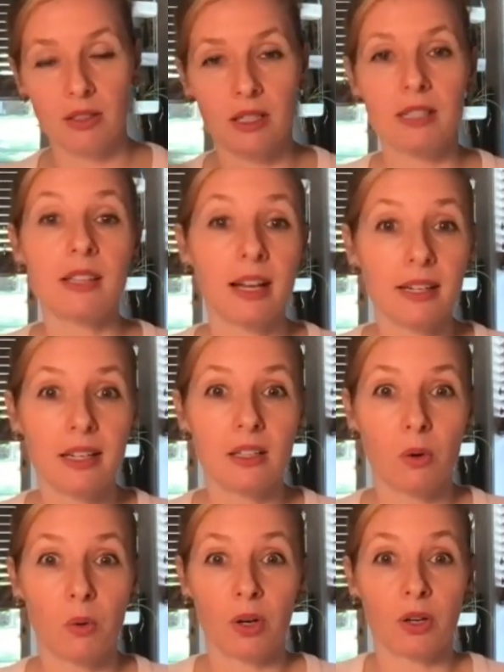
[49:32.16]
to cite
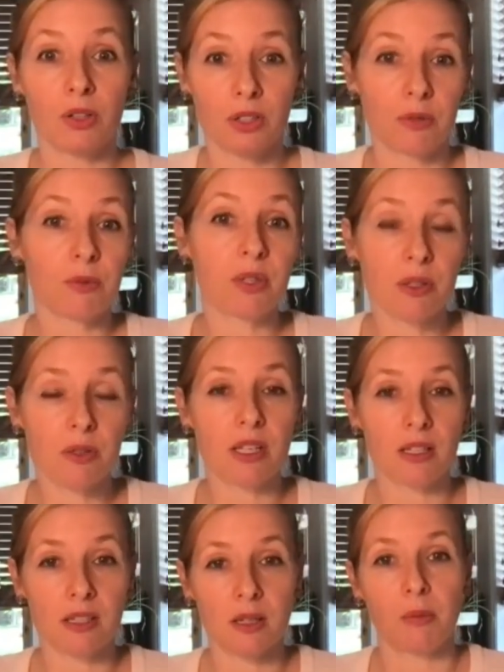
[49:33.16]
it or to reuse
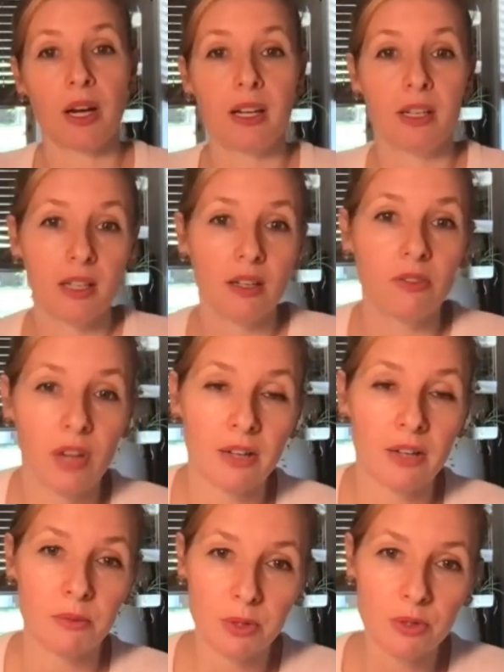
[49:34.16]
it in some way and give
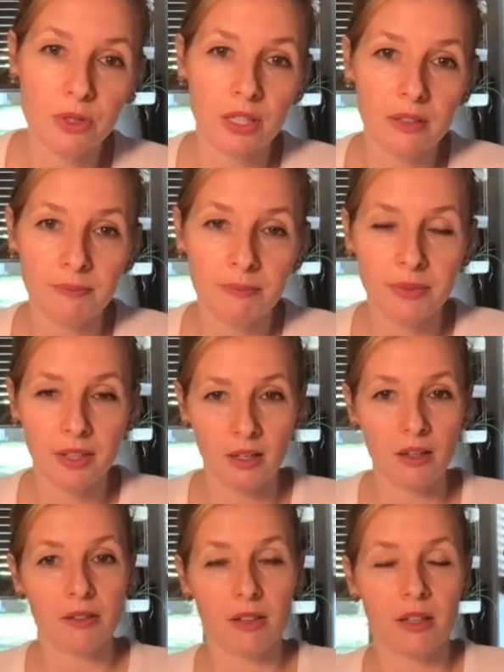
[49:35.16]
attribution in
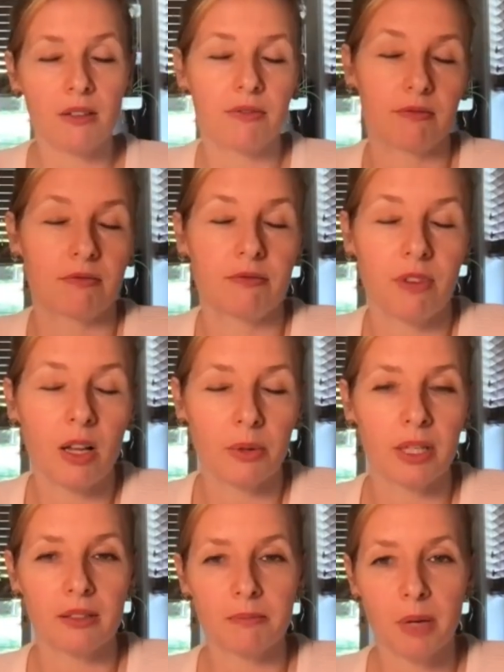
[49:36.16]
a, a
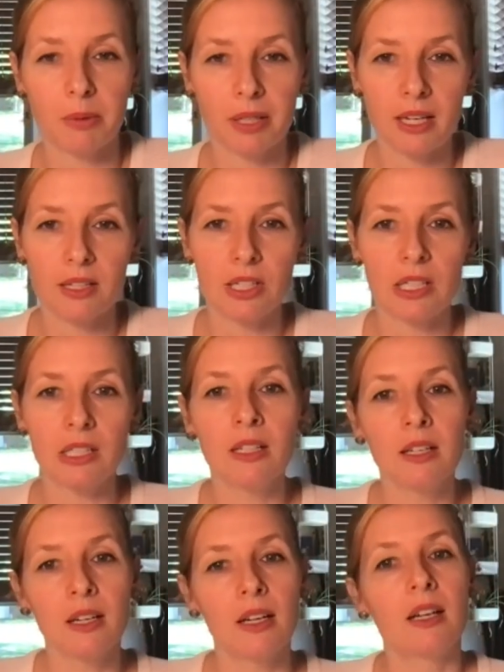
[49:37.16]
following publication.
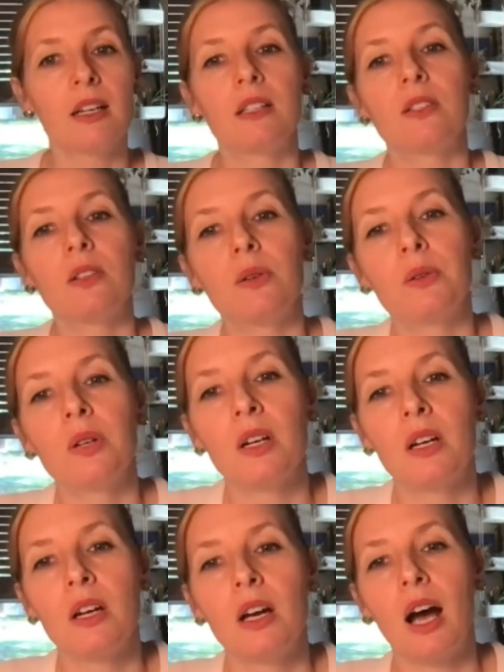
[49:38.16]
So
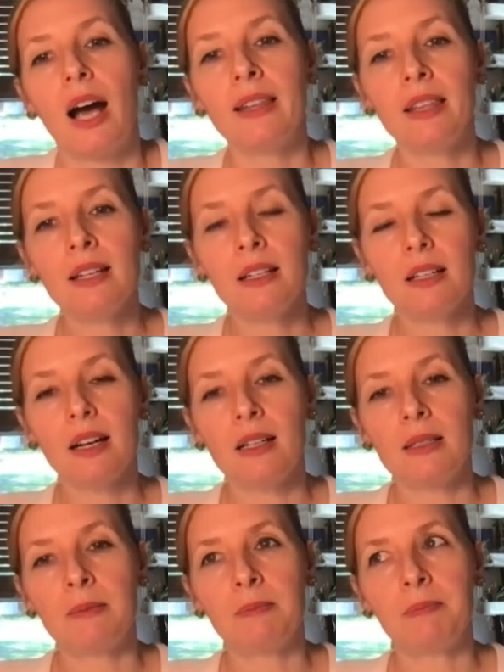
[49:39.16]
I think
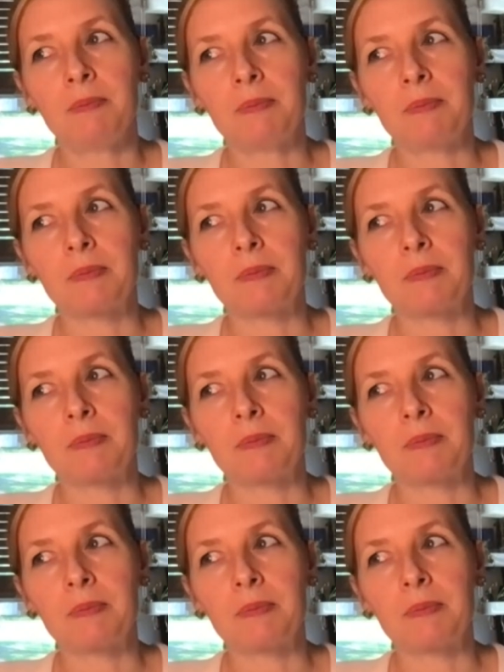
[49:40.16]
um,